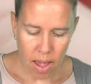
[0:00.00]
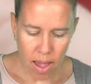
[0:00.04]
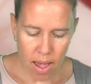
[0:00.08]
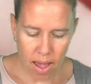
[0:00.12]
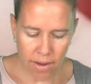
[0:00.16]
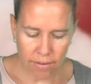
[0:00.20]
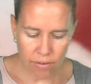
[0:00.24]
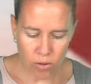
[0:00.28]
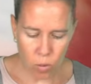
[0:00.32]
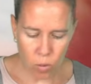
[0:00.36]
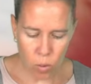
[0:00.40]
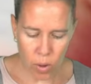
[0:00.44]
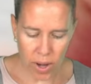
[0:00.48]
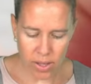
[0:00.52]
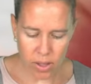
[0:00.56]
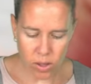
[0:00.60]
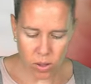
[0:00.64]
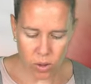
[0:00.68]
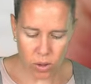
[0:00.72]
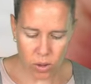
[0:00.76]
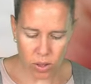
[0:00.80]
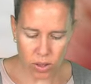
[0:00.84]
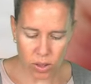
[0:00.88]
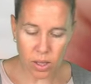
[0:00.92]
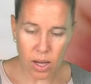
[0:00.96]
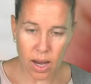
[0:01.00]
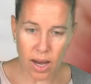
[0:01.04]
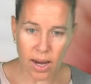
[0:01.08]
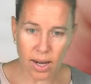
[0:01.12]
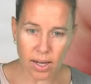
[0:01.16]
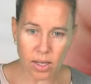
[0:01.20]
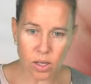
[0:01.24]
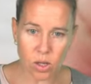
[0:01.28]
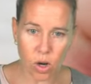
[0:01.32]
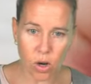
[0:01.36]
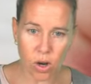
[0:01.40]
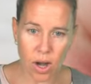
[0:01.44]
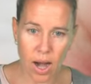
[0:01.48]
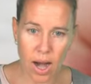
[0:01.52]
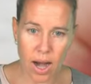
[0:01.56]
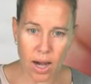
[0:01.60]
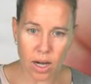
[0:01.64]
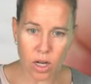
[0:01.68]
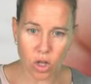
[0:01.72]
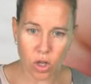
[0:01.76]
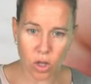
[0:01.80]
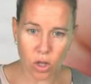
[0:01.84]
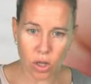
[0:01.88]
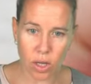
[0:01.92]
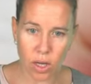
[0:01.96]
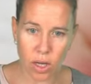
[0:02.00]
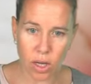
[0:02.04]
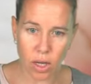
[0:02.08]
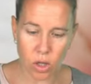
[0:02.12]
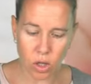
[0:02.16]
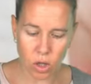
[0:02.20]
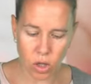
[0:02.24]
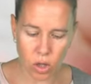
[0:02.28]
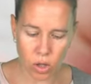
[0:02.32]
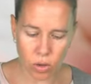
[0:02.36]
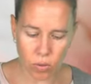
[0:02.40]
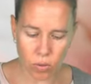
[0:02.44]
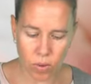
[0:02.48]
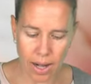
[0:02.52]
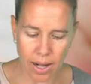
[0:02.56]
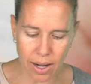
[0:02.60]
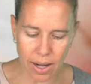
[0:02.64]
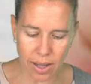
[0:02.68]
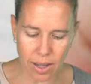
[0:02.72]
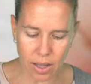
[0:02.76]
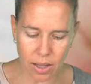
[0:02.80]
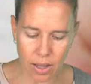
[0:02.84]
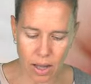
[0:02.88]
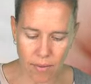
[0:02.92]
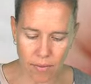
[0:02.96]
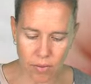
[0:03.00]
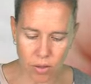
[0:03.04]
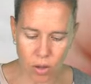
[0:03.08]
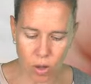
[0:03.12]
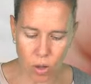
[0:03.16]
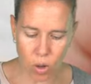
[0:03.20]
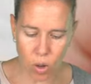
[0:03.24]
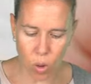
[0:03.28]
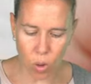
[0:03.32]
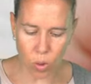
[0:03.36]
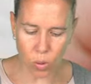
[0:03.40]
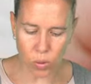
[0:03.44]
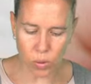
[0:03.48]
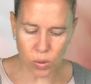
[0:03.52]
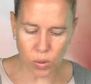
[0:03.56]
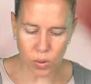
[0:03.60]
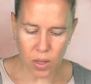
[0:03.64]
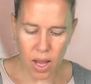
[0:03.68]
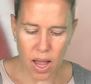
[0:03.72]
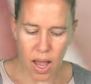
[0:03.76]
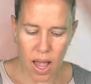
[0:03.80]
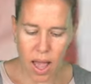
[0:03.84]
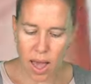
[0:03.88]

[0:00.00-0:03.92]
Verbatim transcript: halfway so the sides are actually to the right and the left, the holes.